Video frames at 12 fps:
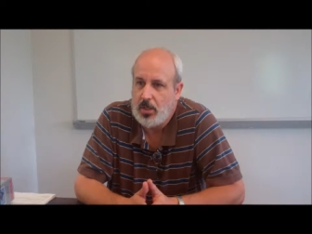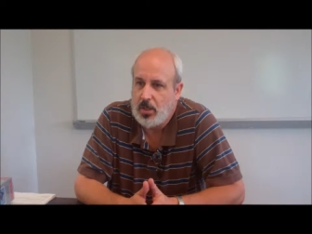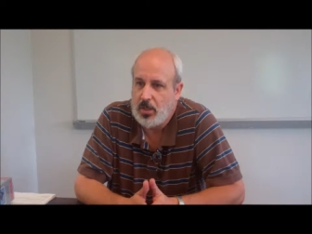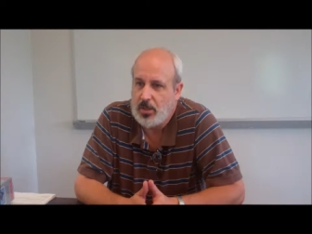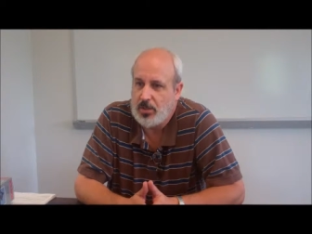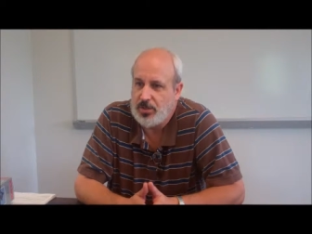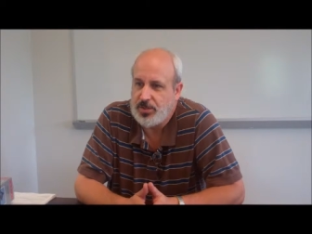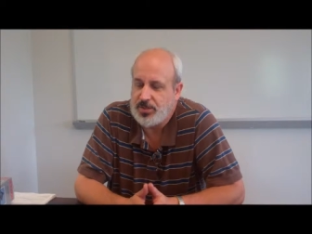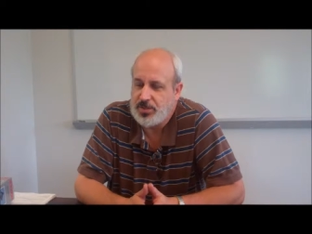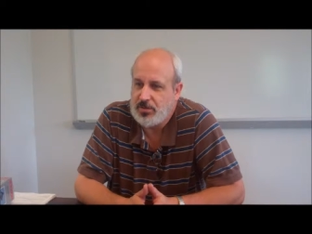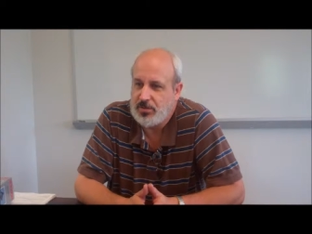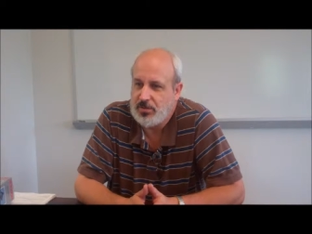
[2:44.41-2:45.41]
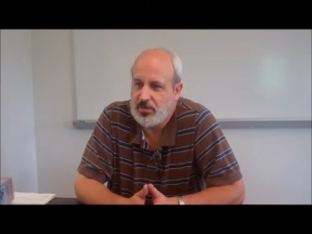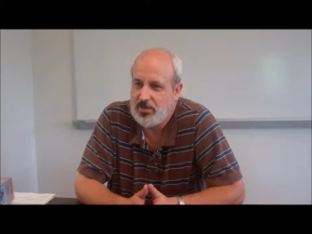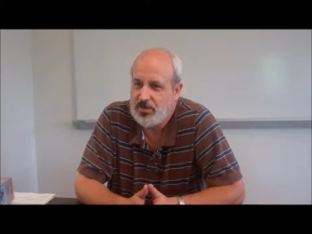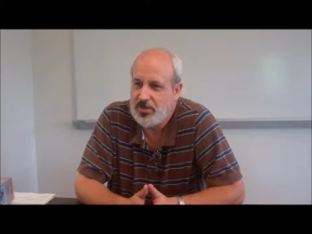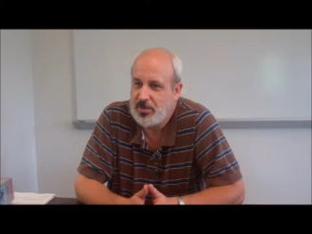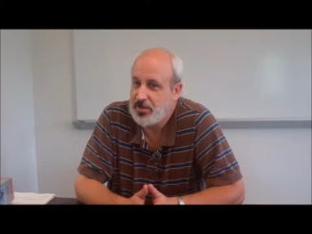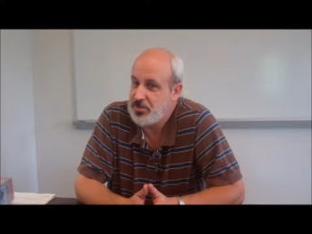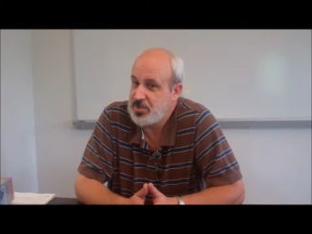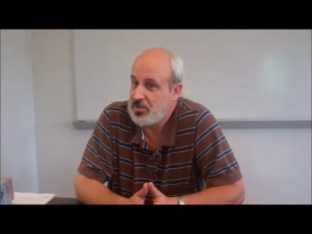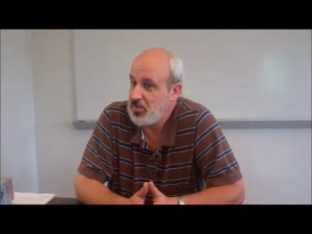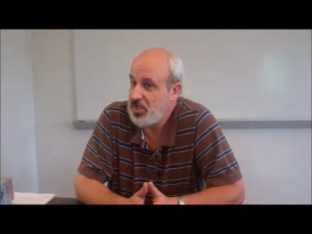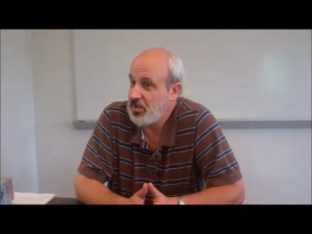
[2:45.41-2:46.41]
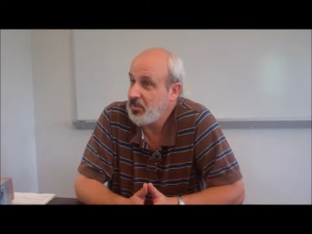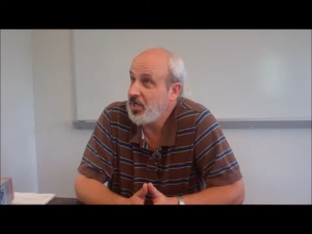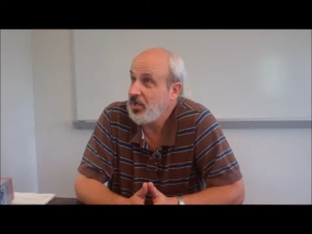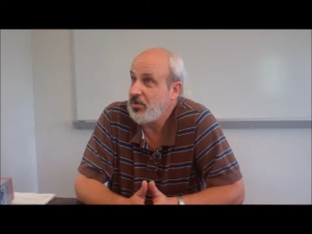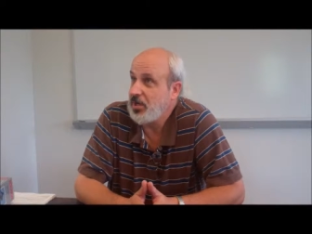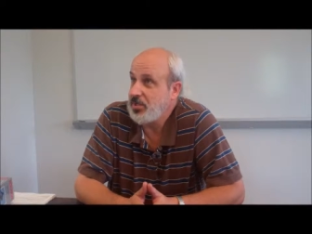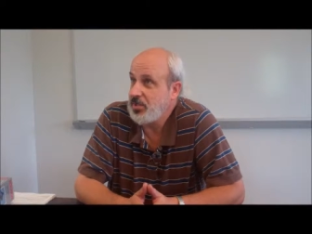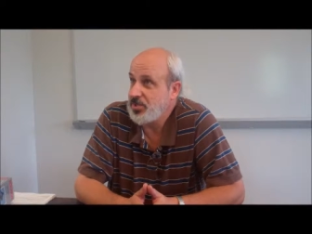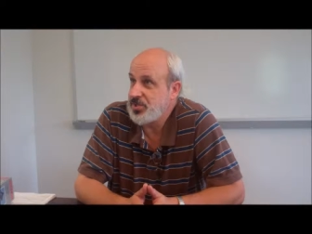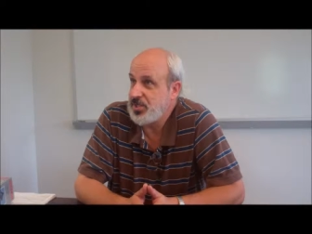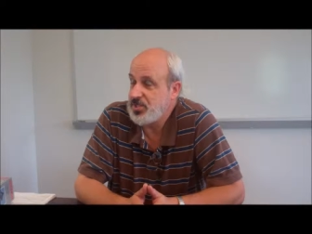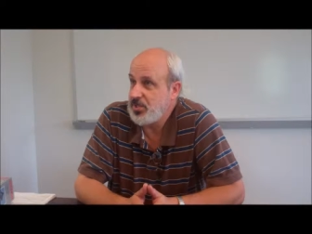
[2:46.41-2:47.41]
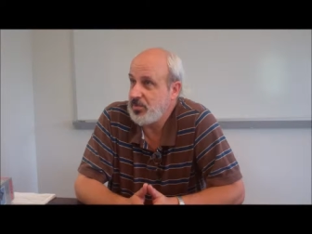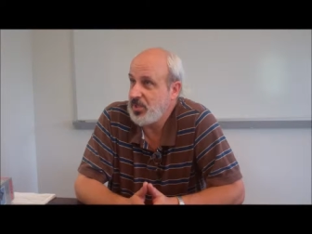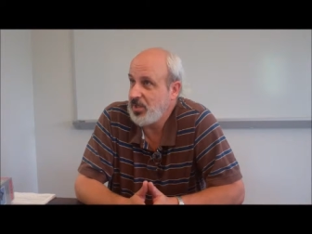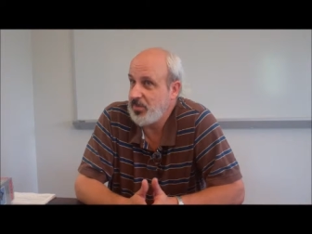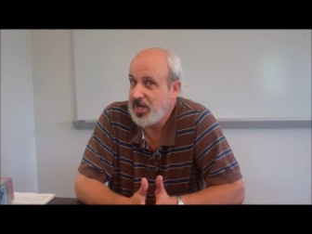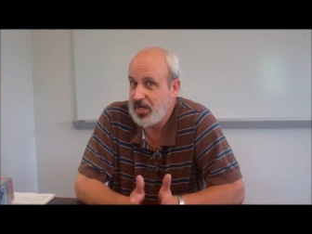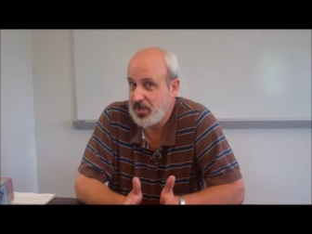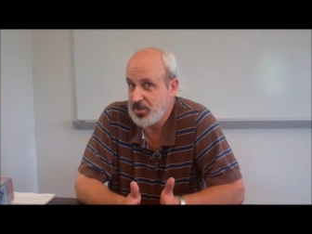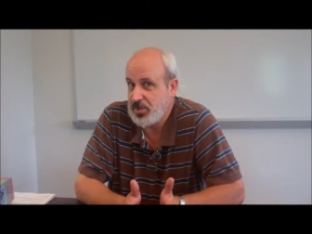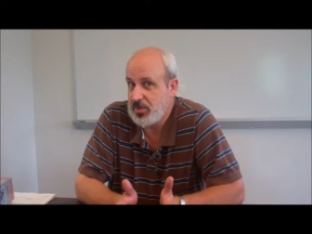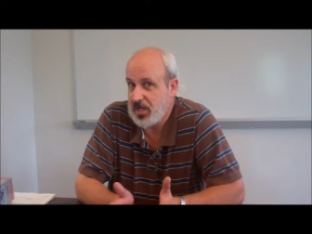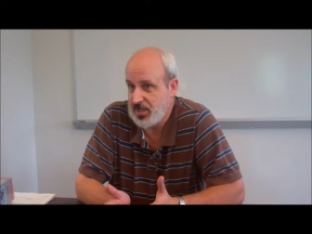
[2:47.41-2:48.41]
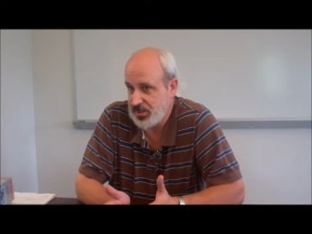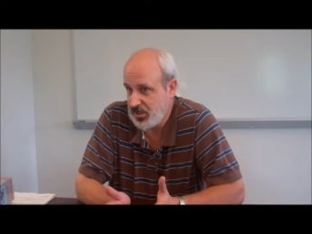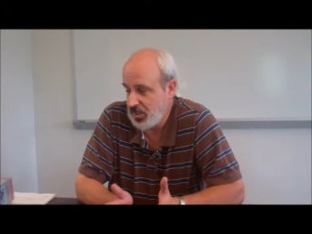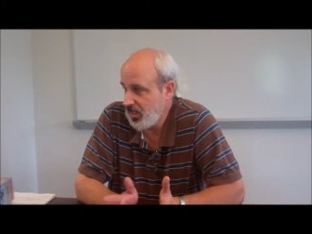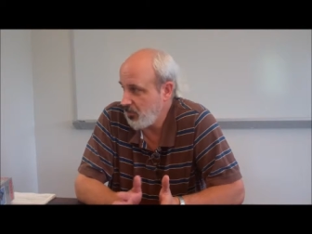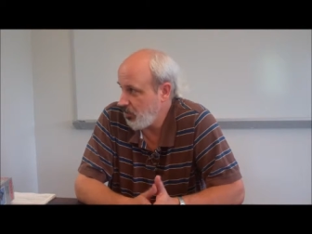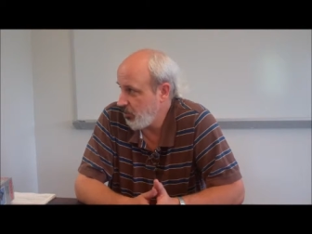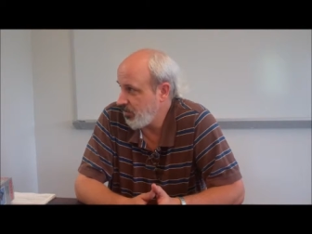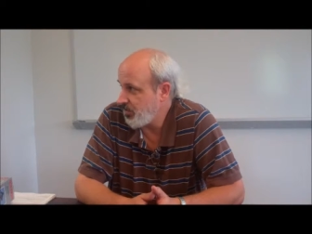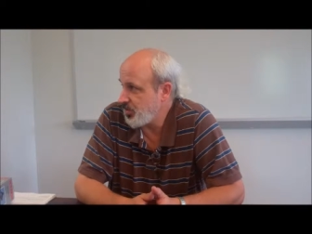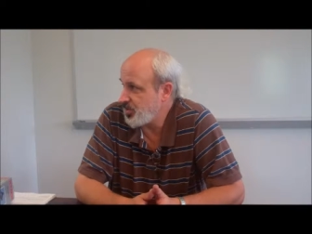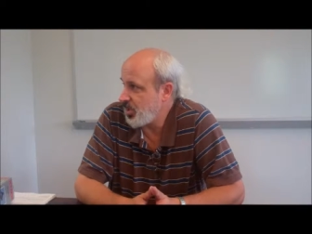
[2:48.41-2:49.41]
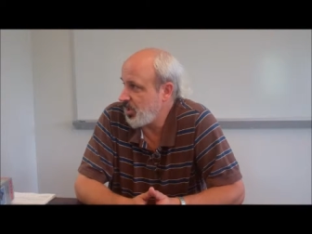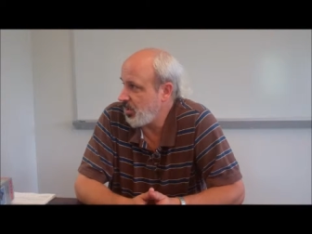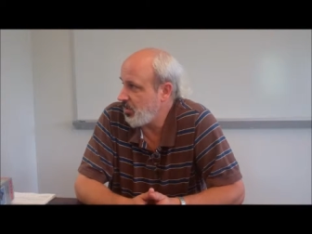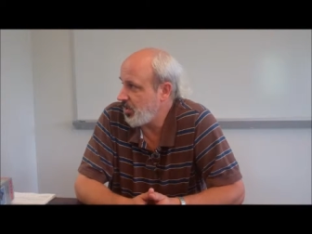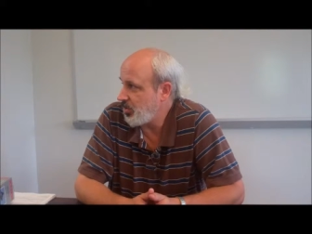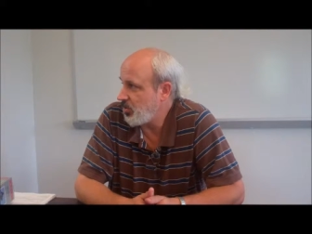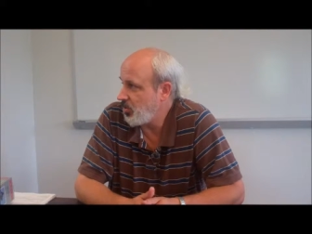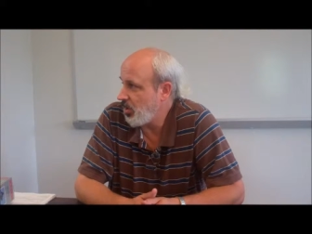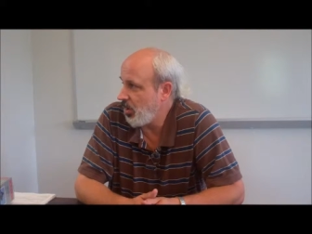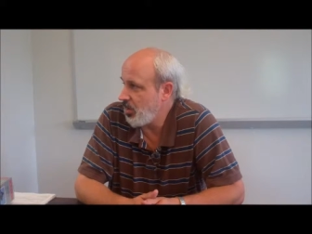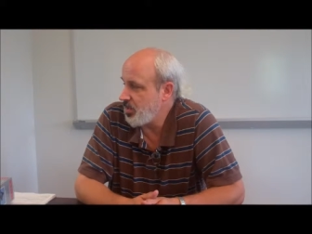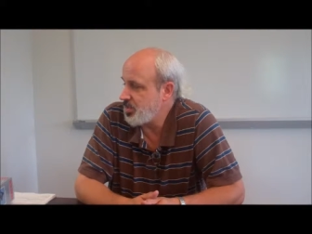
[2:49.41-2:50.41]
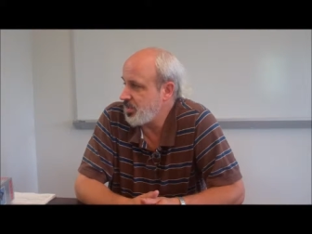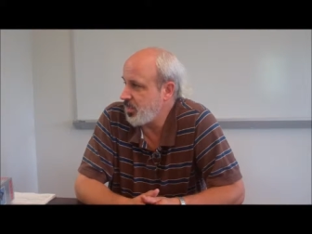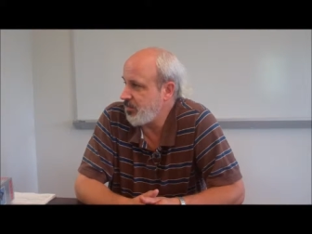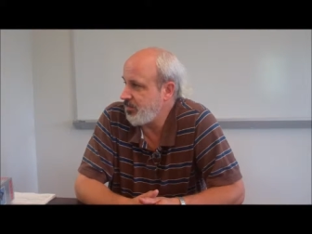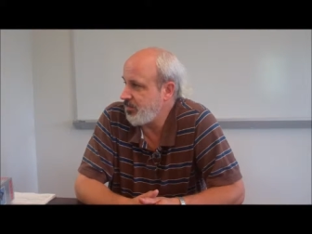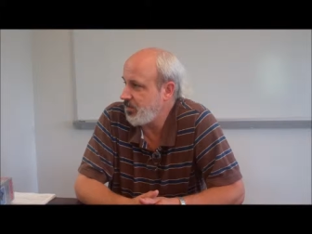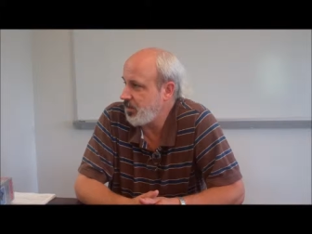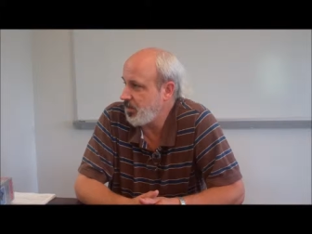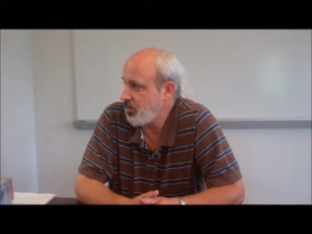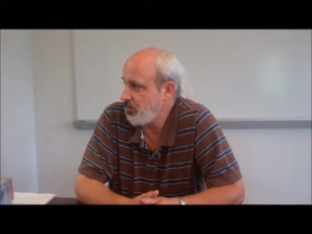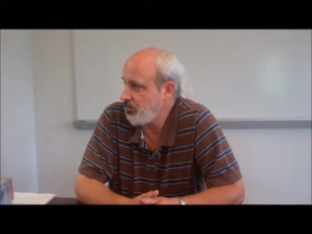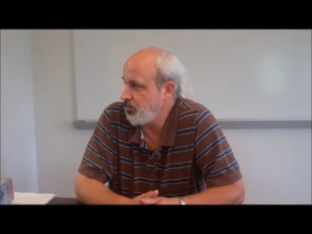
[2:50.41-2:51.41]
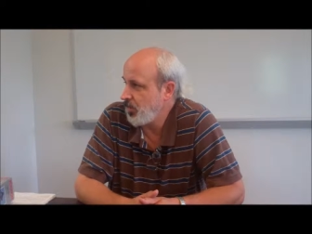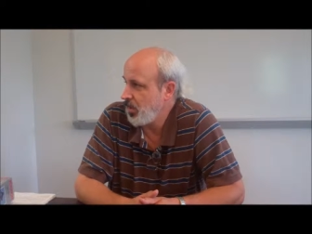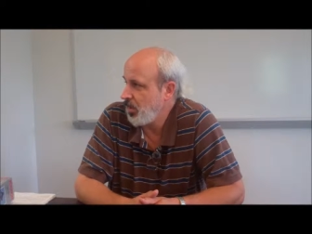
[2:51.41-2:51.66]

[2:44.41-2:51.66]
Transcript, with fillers: and it seemed like it made a great deal of sense to me. And back in 2008, when we were first talking about doing all this stuff, um,